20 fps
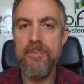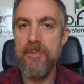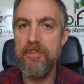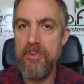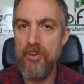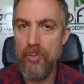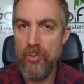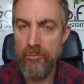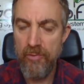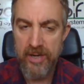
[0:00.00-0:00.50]
the
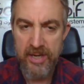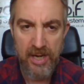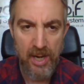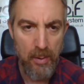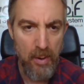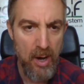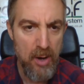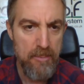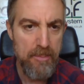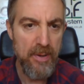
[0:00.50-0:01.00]
Puerto Rico
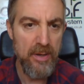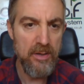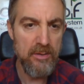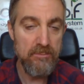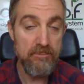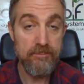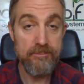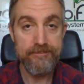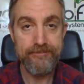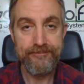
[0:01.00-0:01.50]
Open.
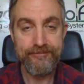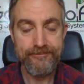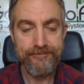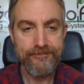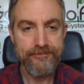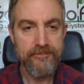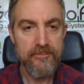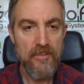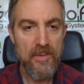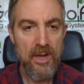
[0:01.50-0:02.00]

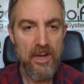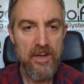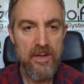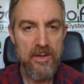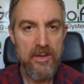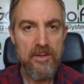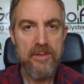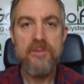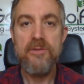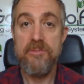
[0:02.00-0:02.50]

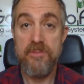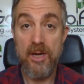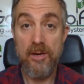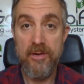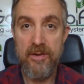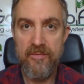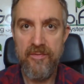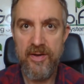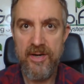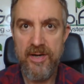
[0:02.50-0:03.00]

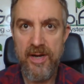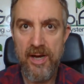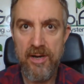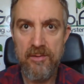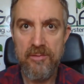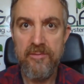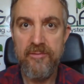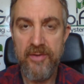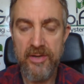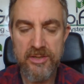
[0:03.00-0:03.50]
Tony Finau,
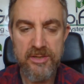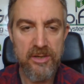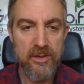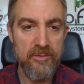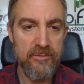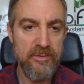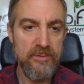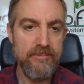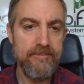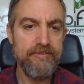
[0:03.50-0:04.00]
Viktor
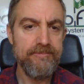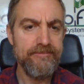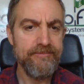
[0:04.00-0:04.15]
Hovland.